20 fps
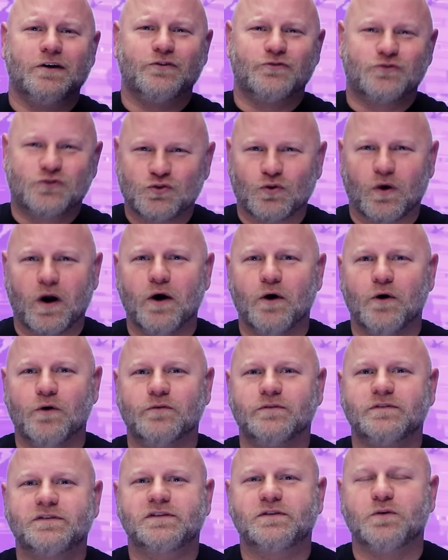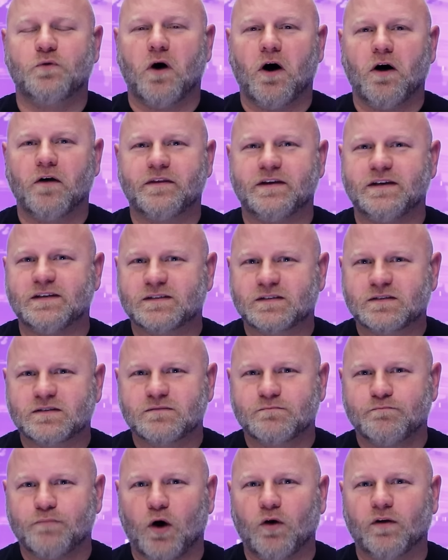drones to all
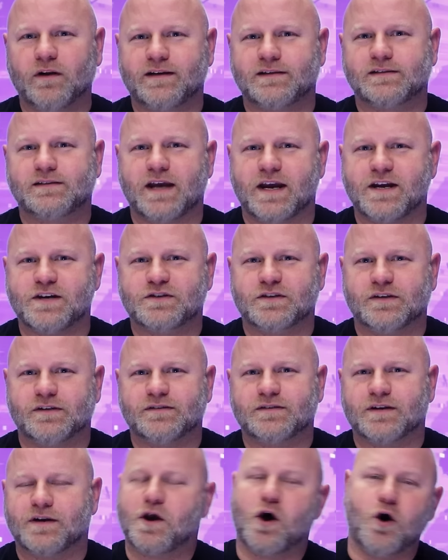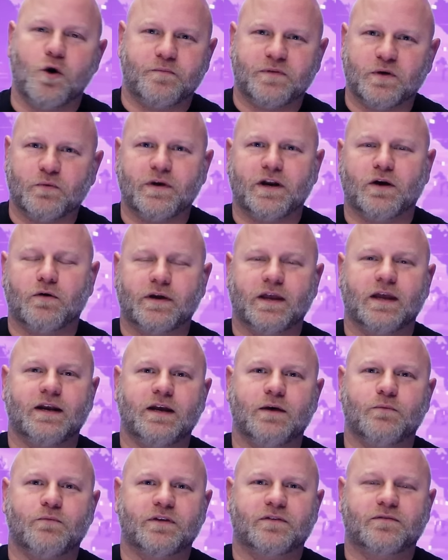these polling stations and hope that we don't get
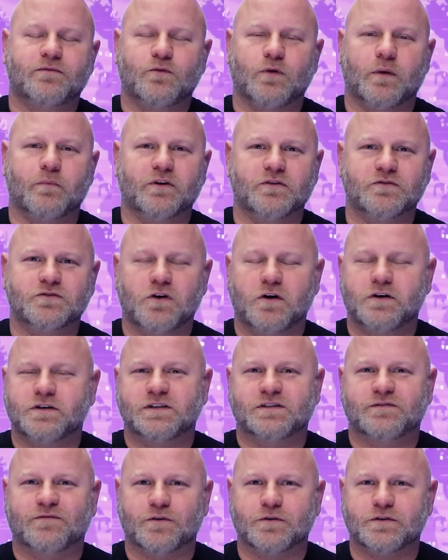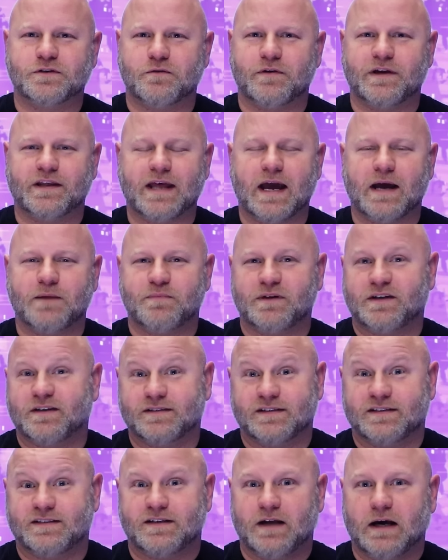hit with criminal charges for doing that
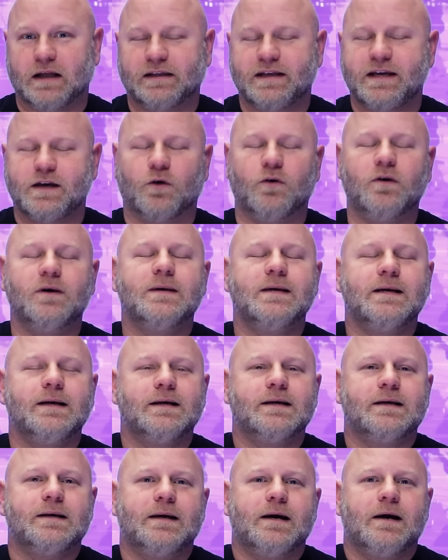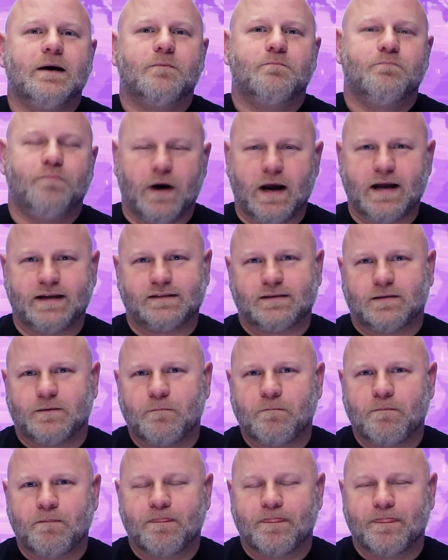because it's not legal. But
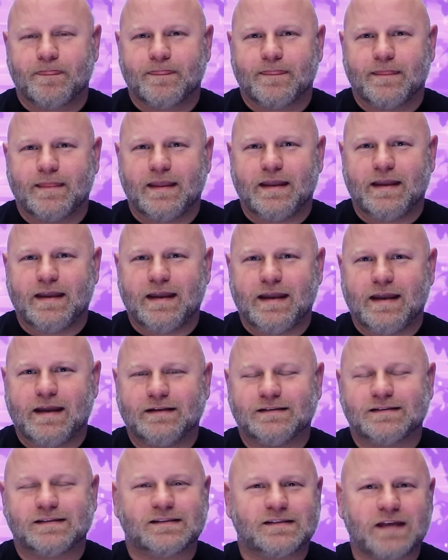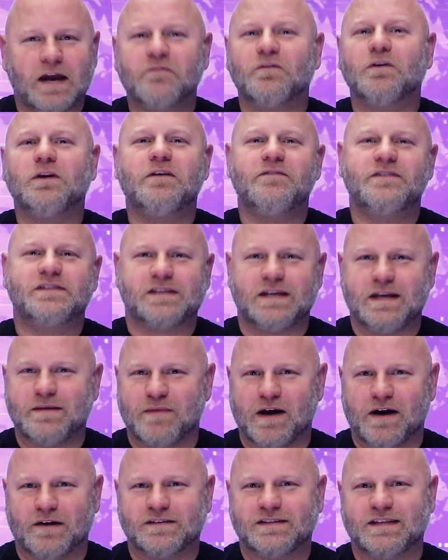in several of his
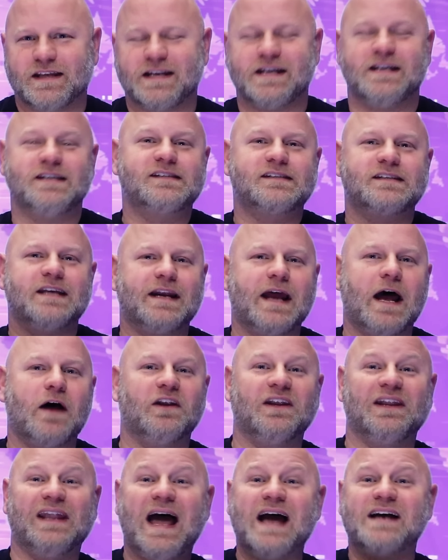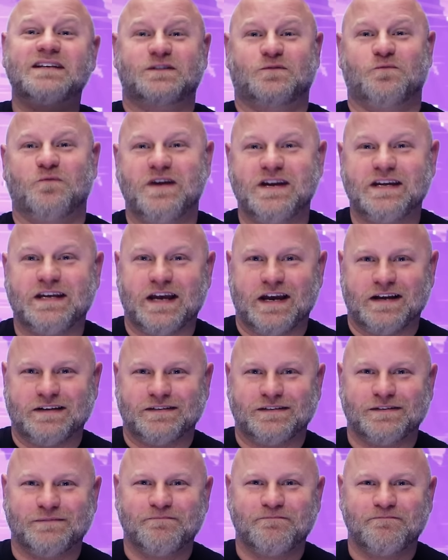emails that he sent out last
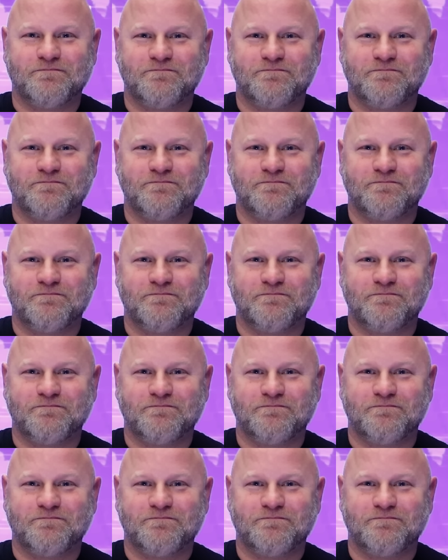weekend,